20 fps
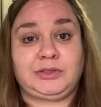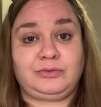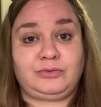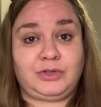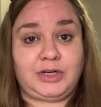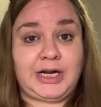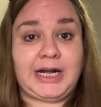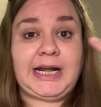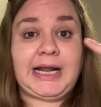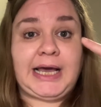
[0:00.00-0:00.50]

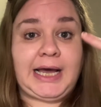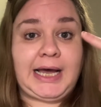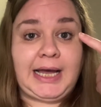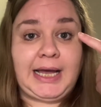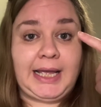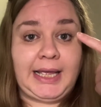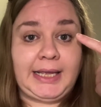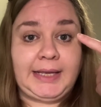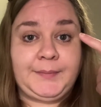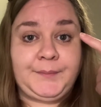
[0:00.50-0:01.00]
for an
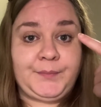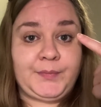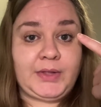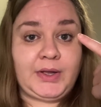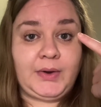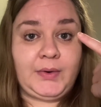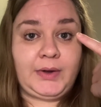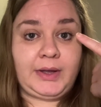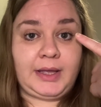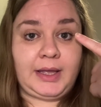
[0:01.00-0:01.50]
eye.
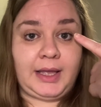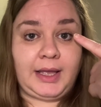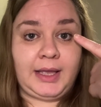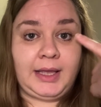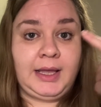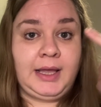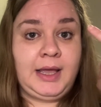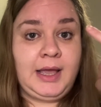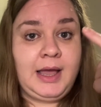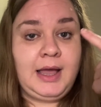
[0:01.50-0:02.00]
Okay,
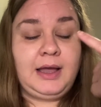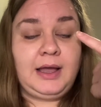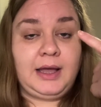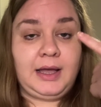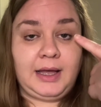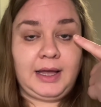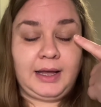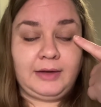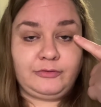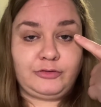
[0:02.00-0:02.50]

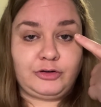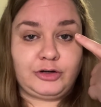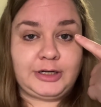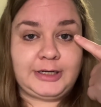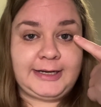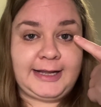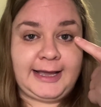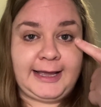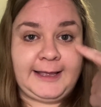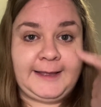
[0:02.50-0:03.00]
for
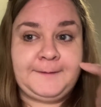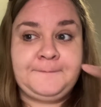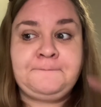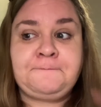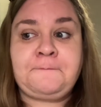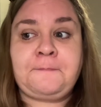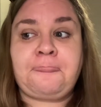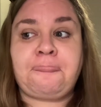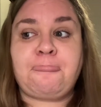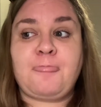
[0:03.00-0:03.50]
an eye.
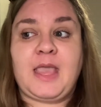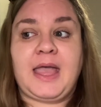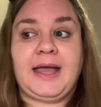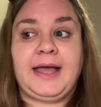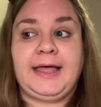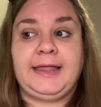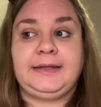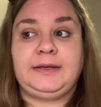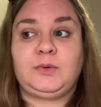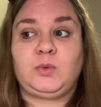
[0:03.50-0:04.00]

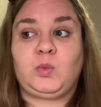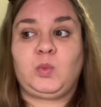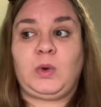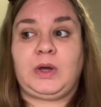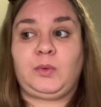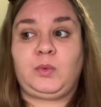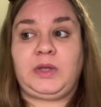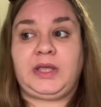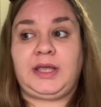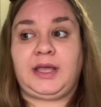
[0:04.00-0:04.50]
And
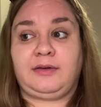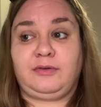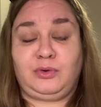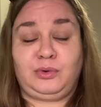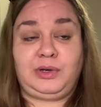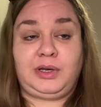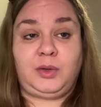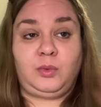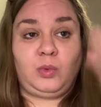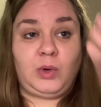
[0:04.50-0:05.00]
when we have
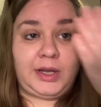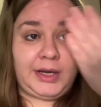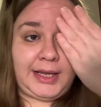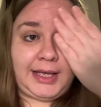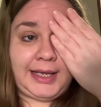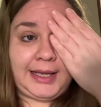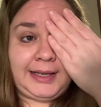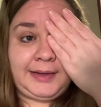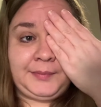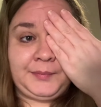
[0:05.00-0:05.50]
only one
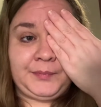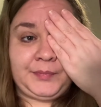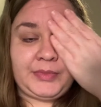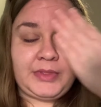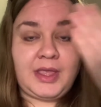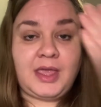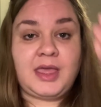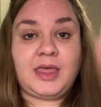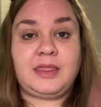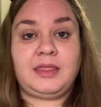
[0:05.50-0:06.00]
eye,
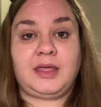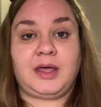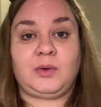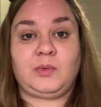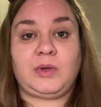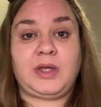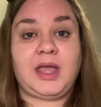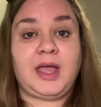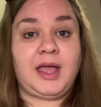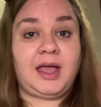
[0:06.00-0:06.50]
then
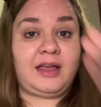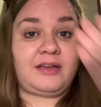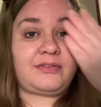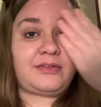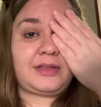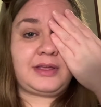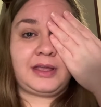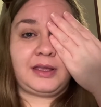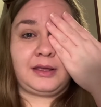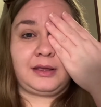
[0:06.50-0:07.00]
we have
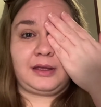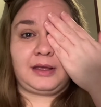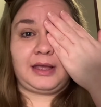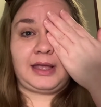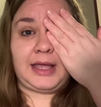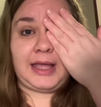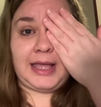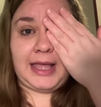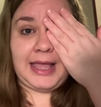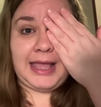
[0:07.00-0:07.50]

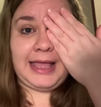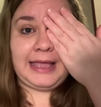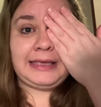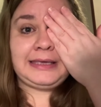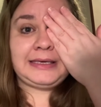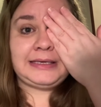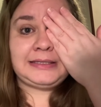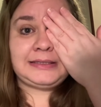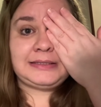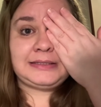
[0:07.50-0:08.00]

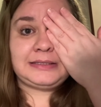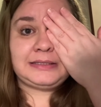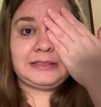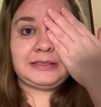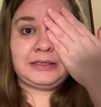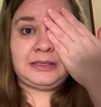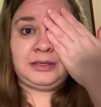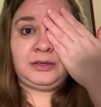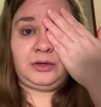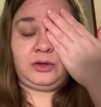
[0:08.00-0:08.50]
eitt
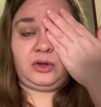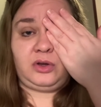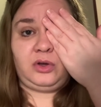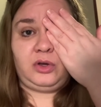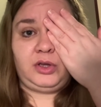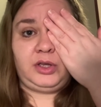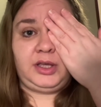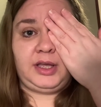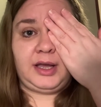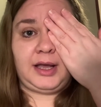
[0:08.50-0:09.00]

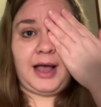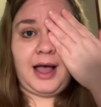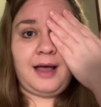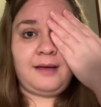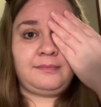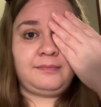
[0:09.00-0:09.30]
auga,